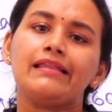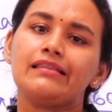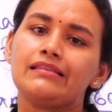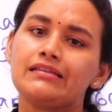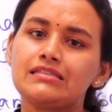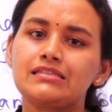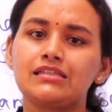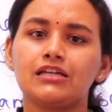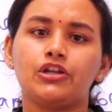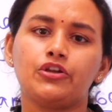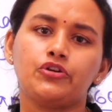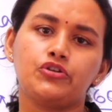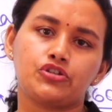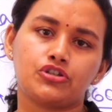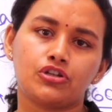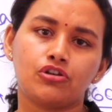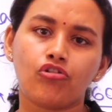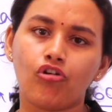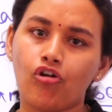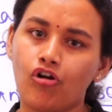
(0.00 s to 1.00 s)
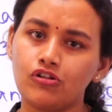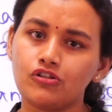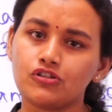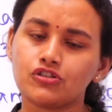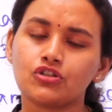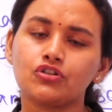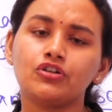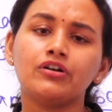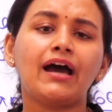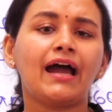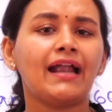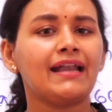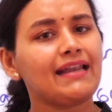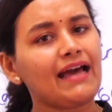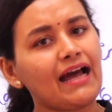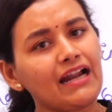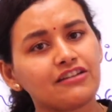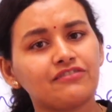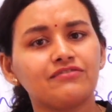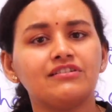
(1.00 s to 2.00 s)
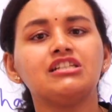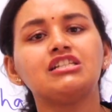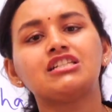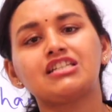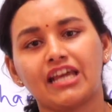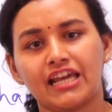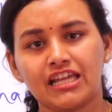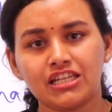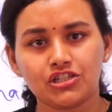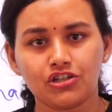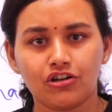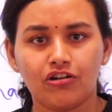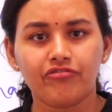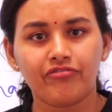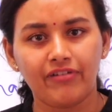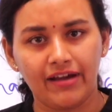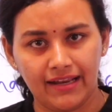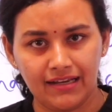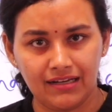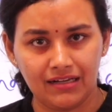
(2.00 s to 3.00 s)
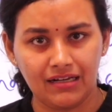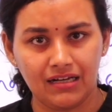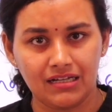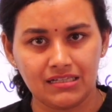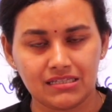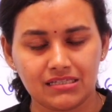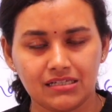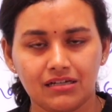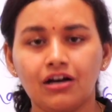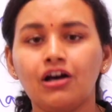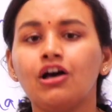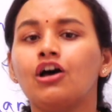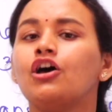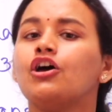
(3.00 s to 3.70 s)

in the solution also, and that will change your final answer.